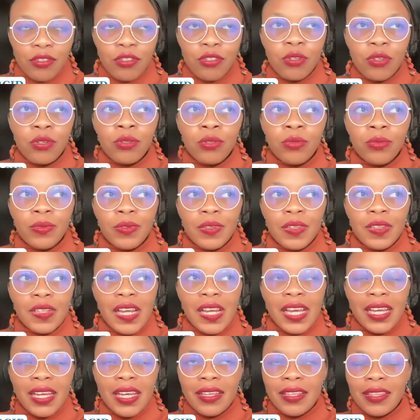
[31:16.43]
So
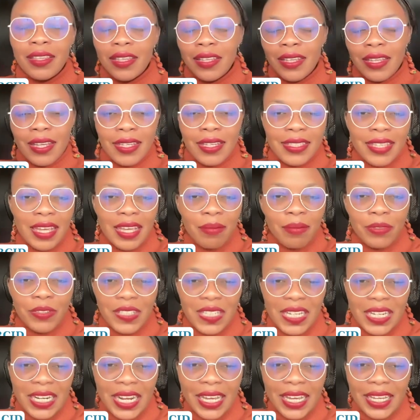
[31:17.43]
like the
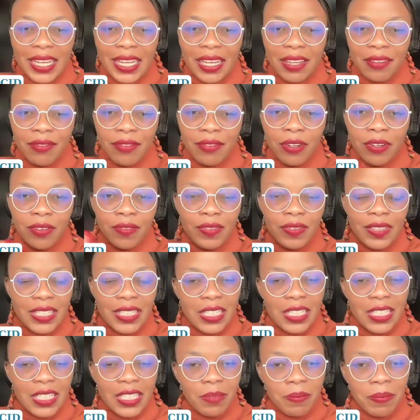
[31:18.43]
examples that I gave of
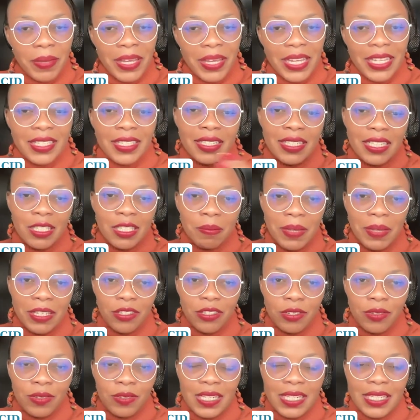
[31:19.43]
DSpace and
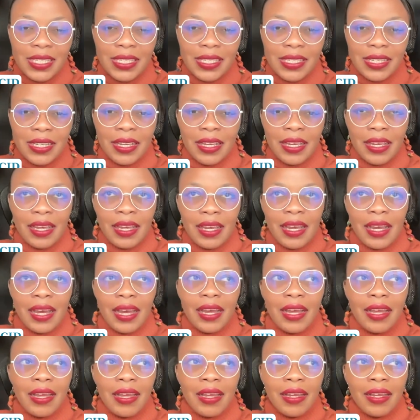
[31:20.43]
DSpace Chris,
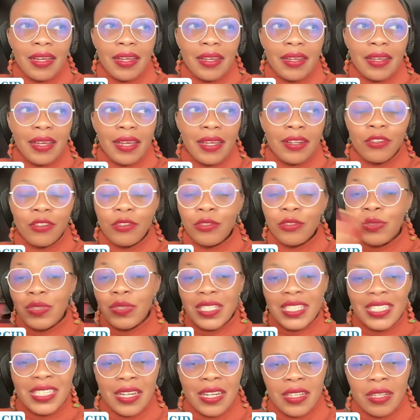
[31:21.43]
and also
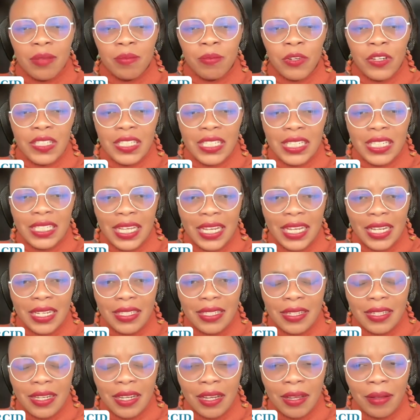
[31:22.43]
there's another project
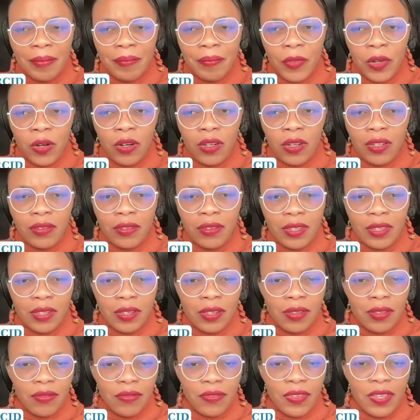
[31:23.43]
that's on
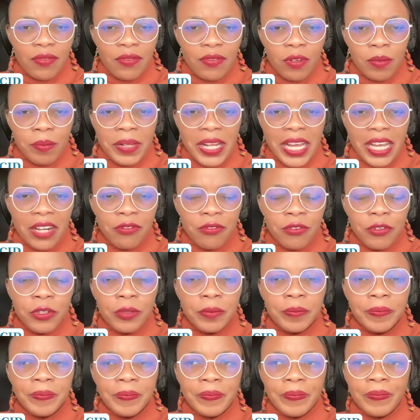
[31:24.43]
the Vivo
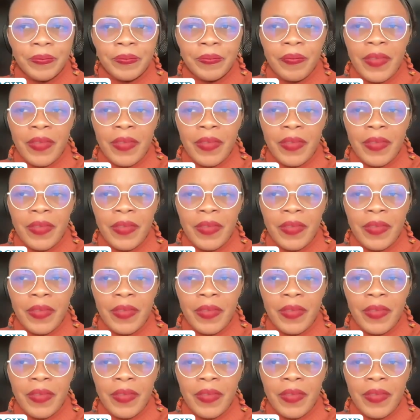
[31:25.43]
platform.